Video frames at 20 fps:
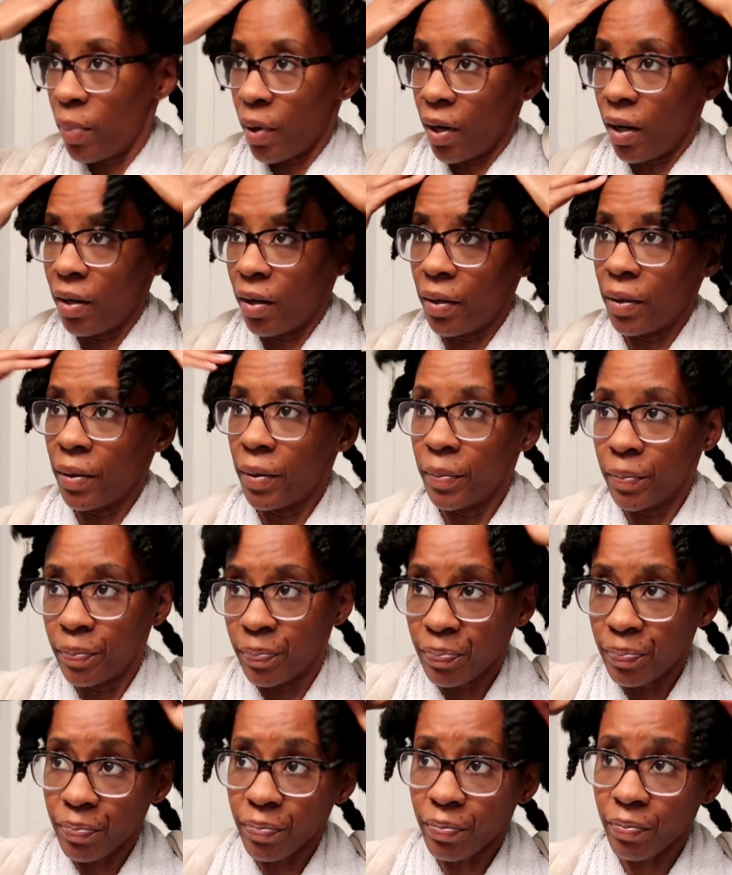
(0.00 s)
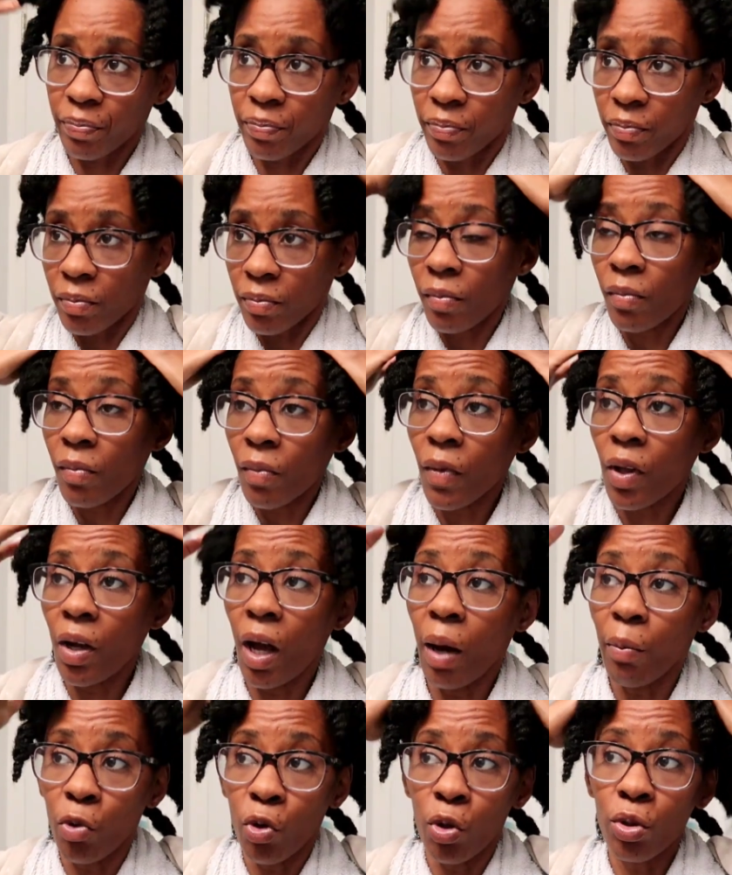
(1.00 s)
but um,
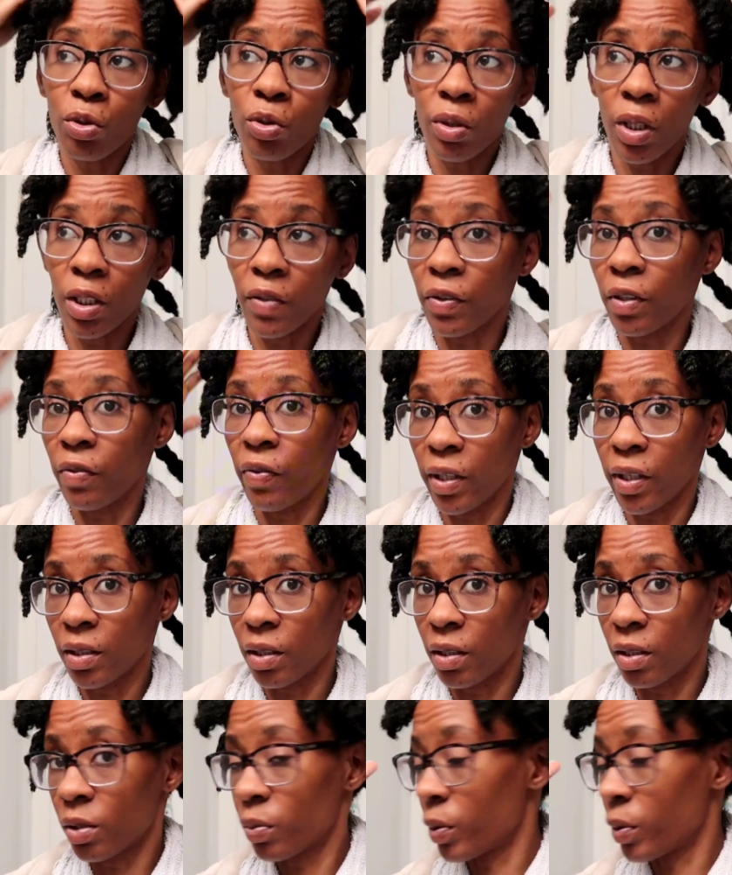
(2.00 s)
I'm gonna do this for the rest of the